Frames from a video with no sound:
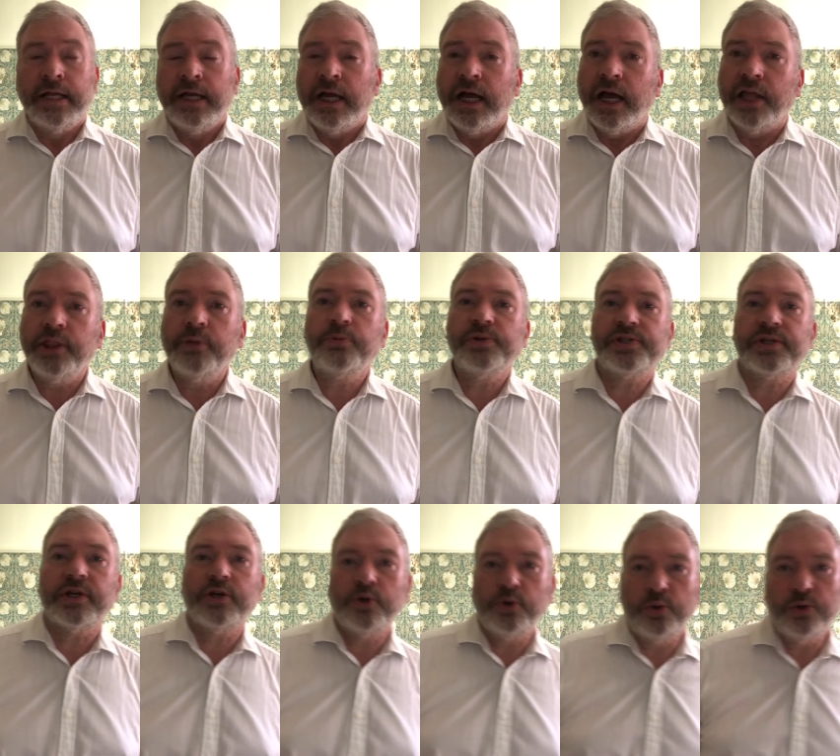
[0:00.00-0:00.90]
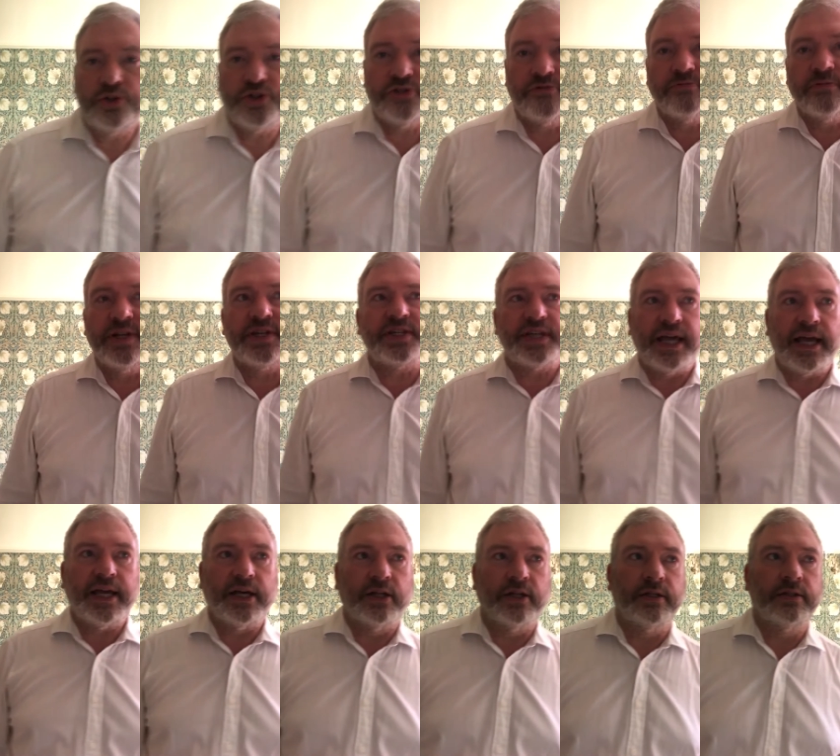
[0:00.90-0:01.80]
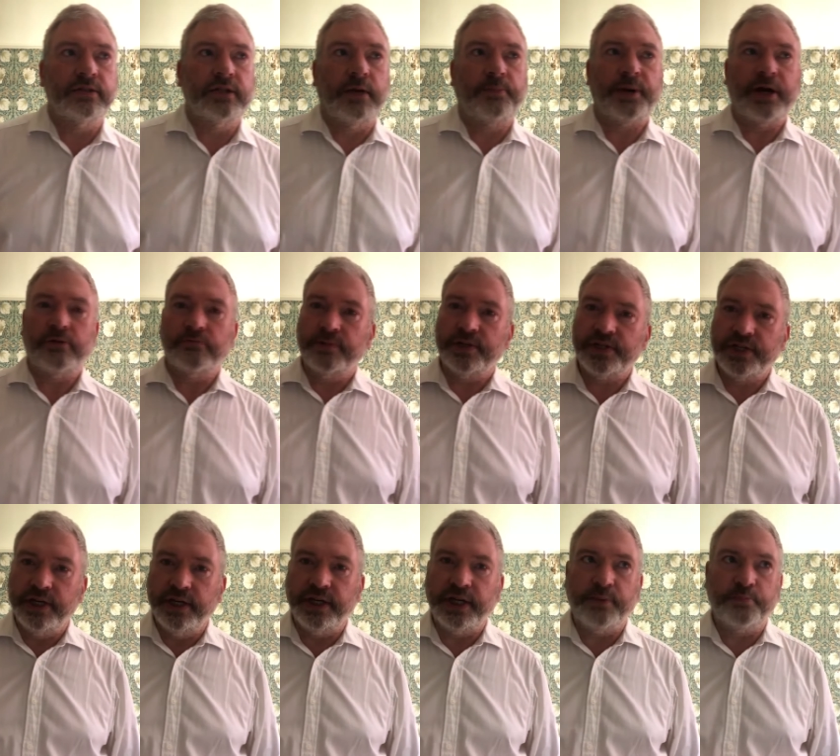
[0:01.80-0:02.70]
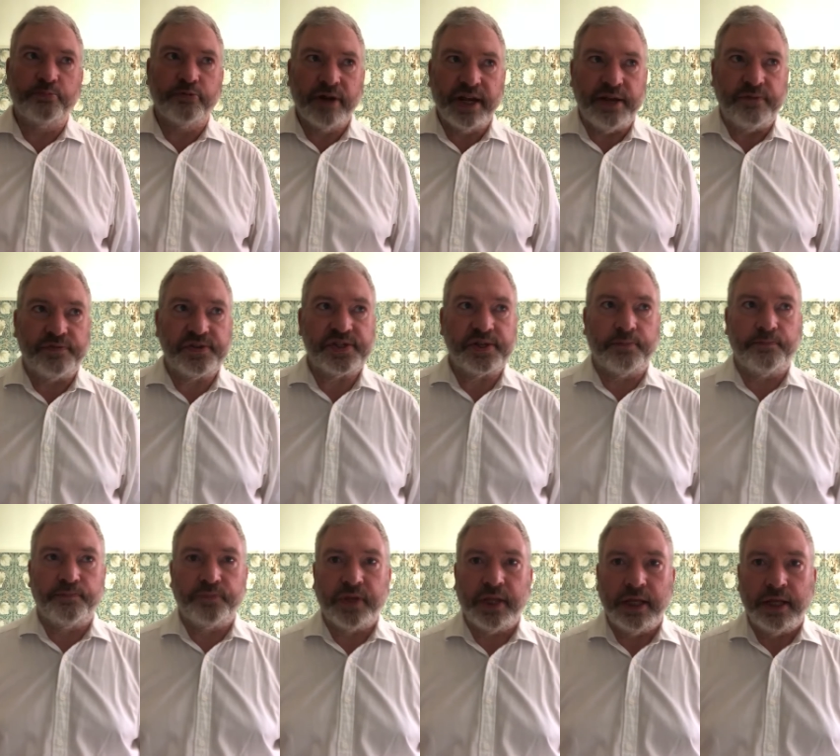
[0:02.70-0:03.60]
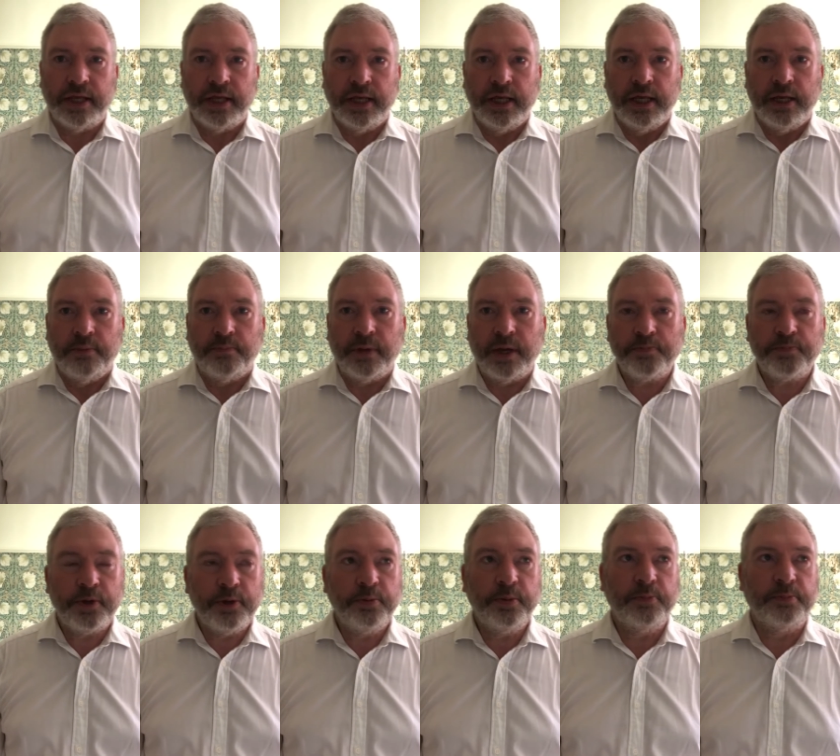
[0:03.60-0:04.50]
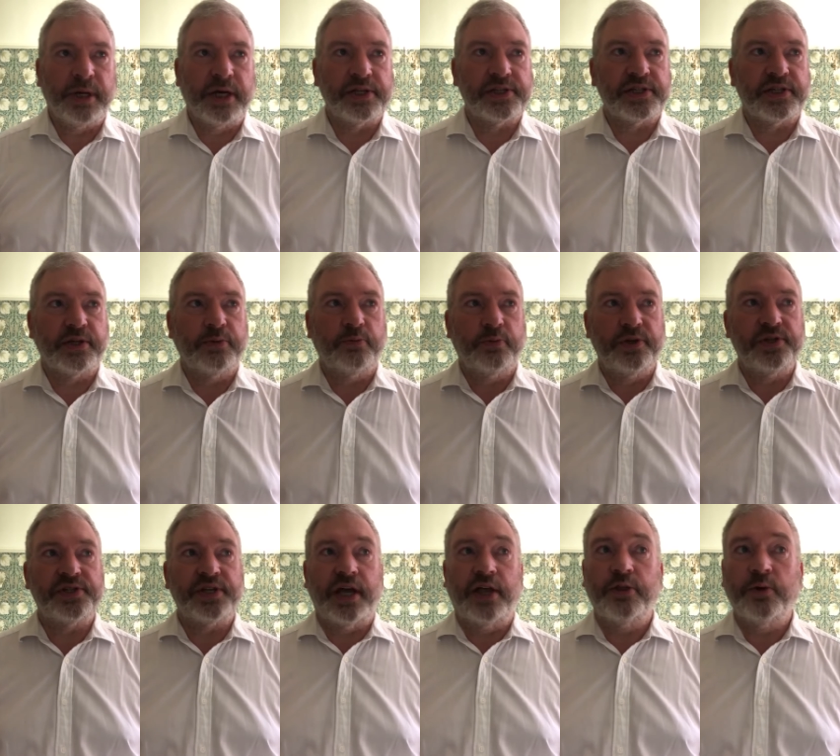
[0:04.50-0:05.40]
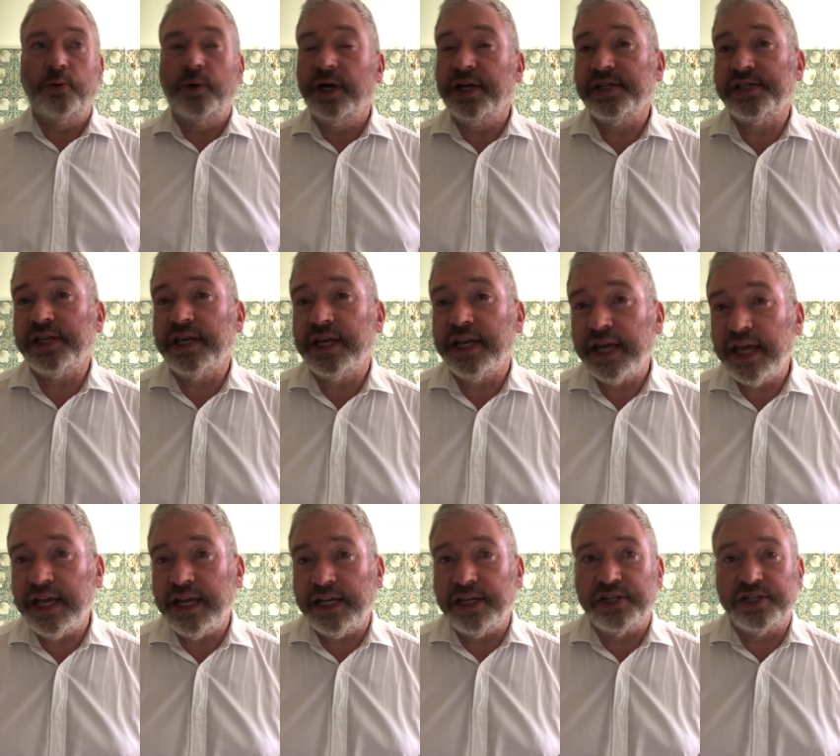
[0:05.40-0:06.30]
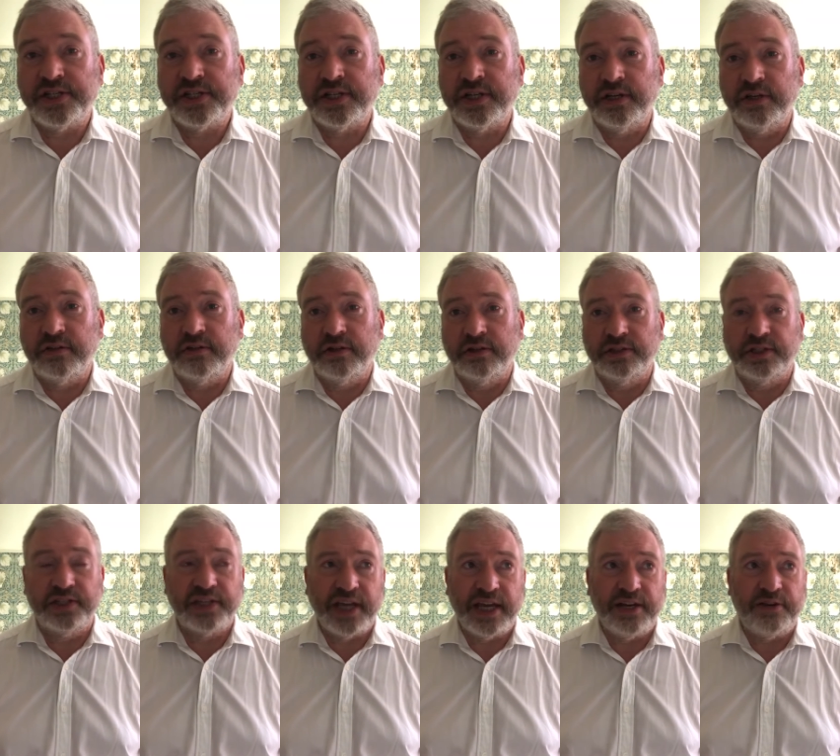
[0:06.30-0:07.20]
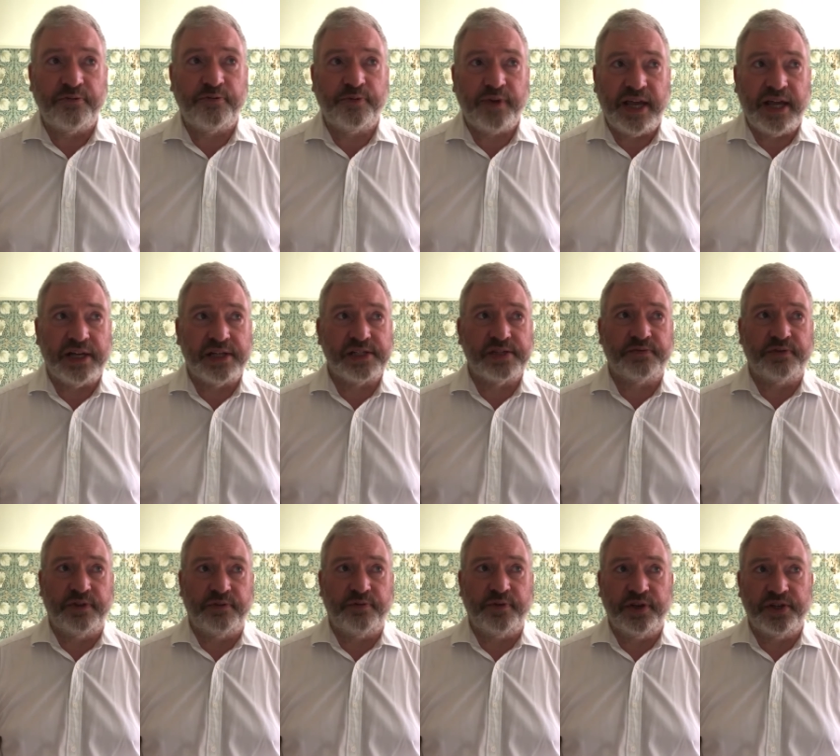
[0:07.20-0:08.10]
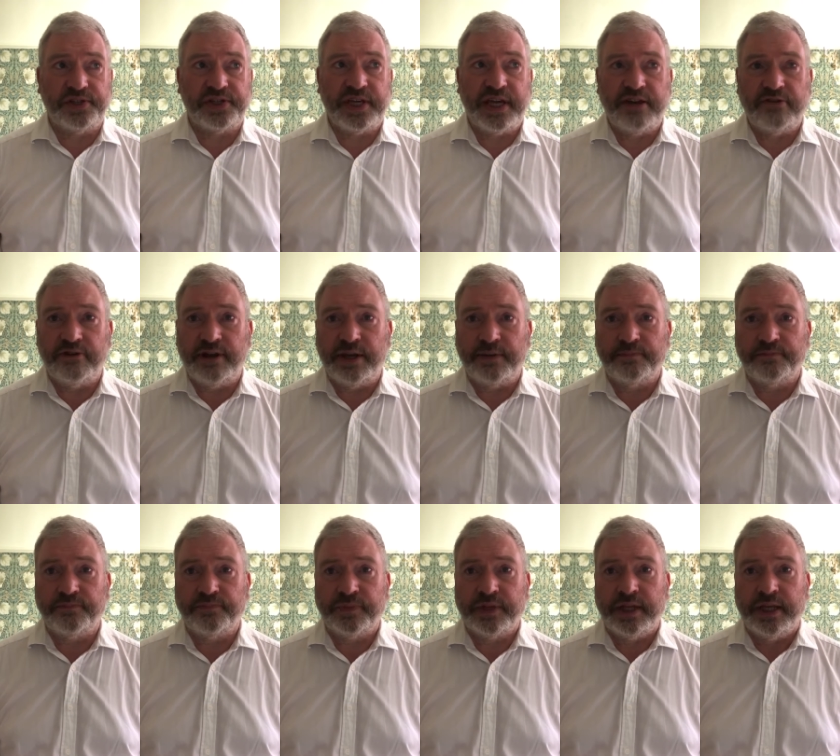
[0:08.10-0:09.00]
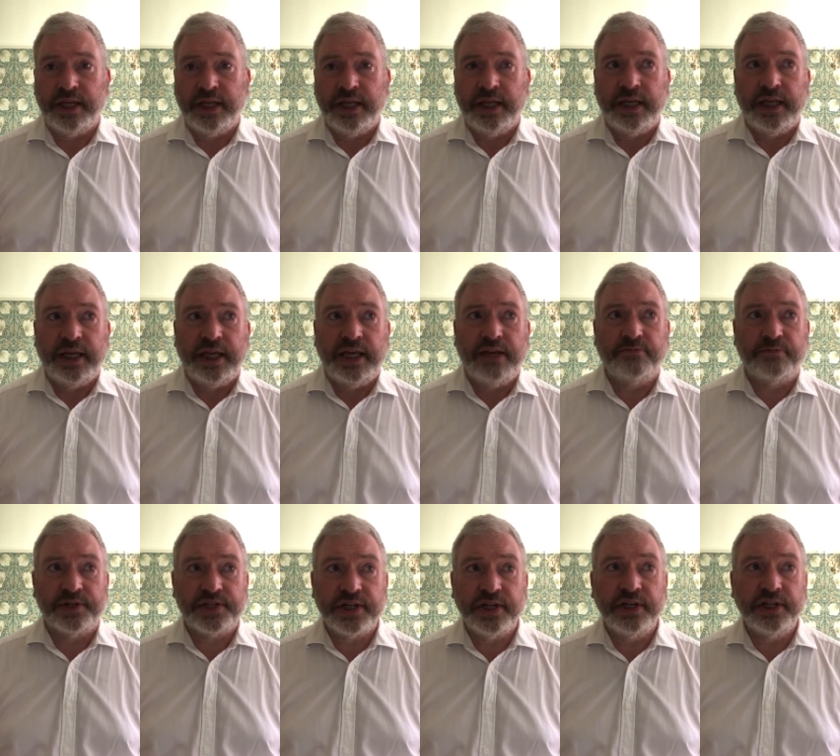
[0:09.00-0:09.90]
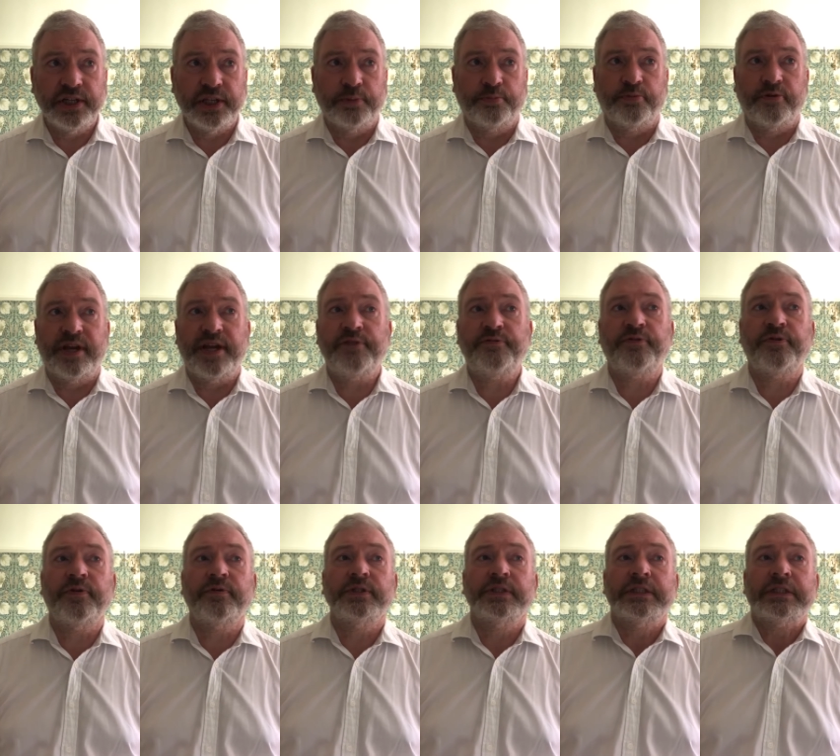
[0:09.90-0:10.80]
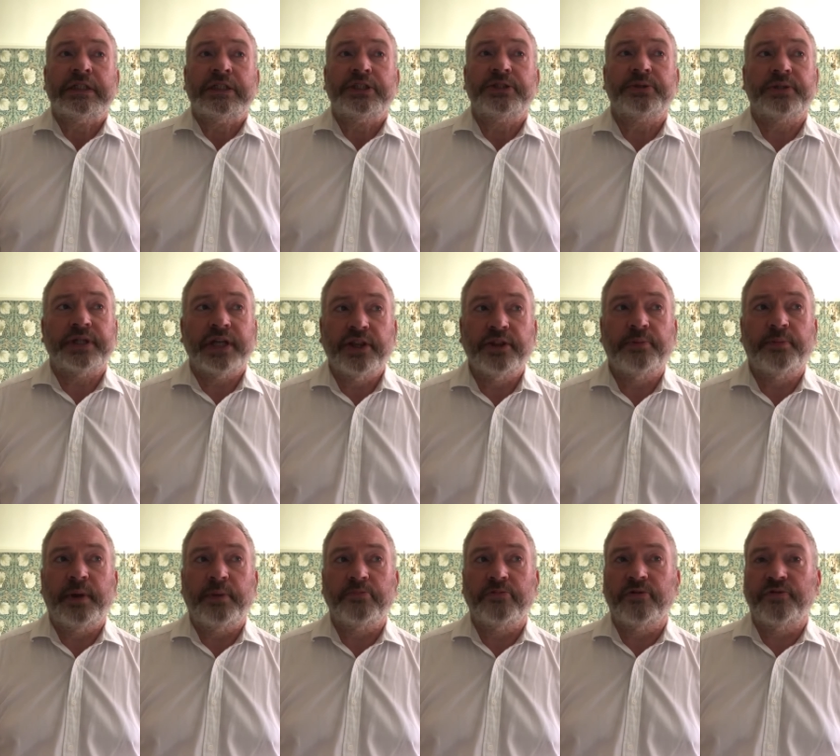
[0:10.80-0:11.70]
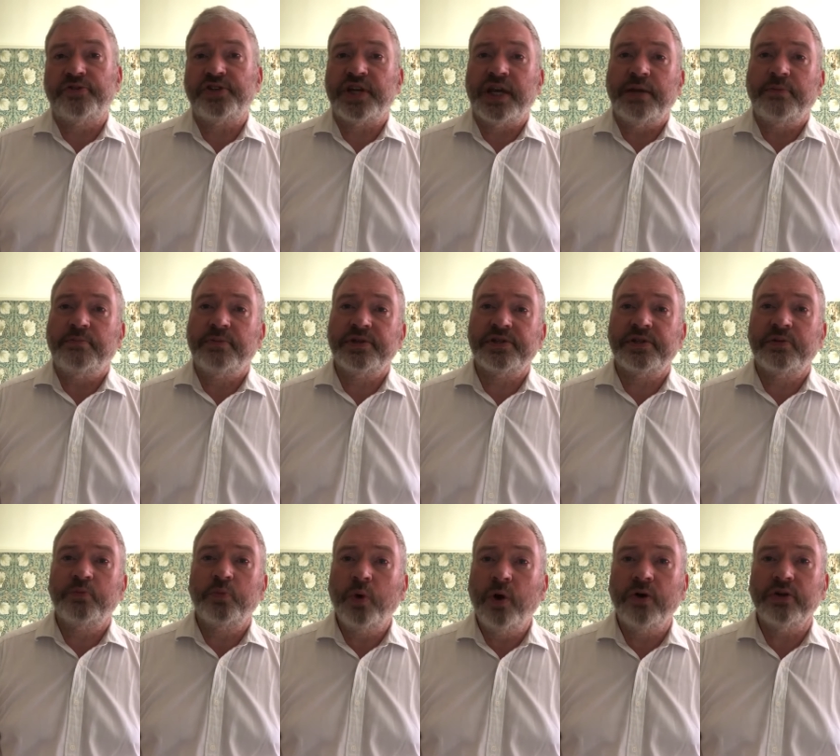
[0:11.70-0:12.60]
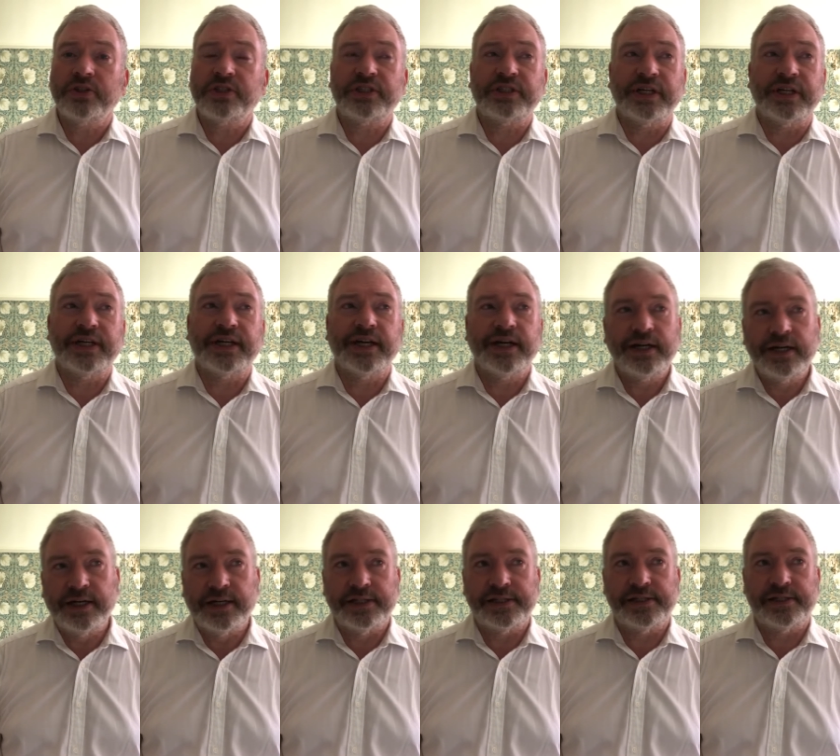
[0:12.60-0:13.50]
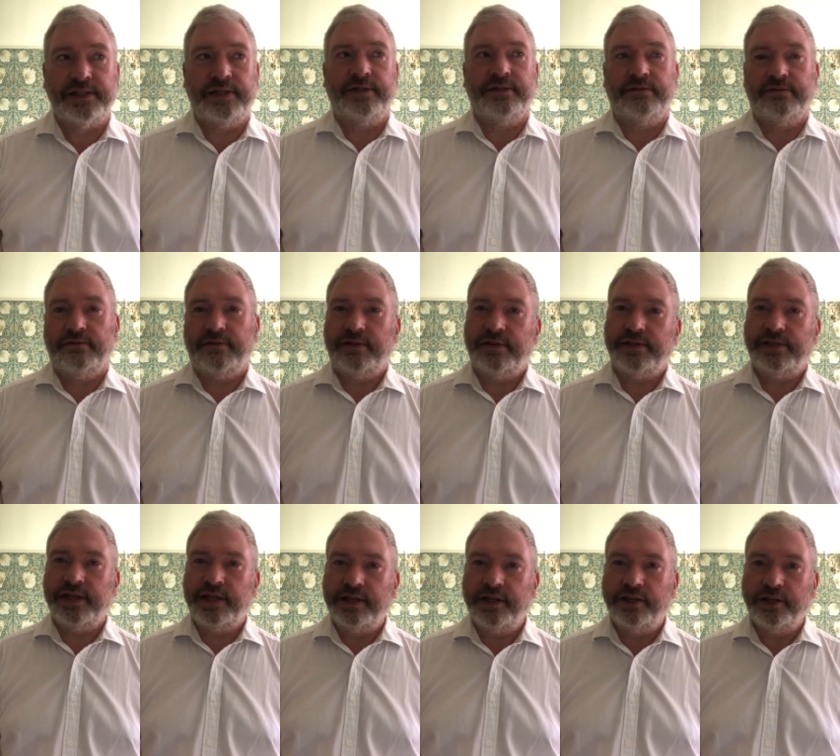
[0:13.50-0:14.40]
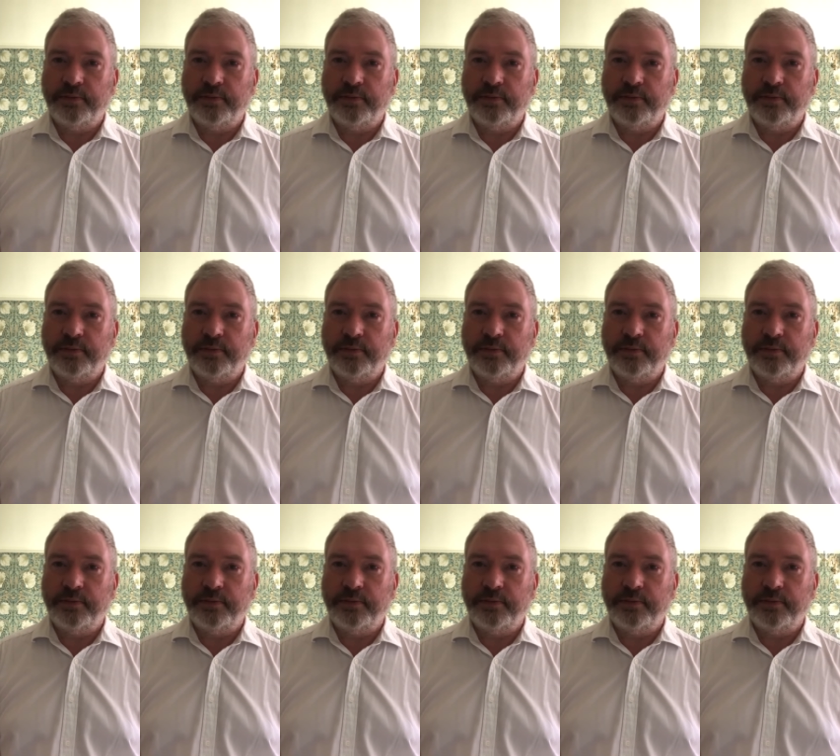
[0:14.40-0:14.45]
And there was a cautionary tale about returning briefs. My pupil master was otherwise engaged on the date fixed for the first hearing. He returned the brief to another member of Chambers and watched aghast as that other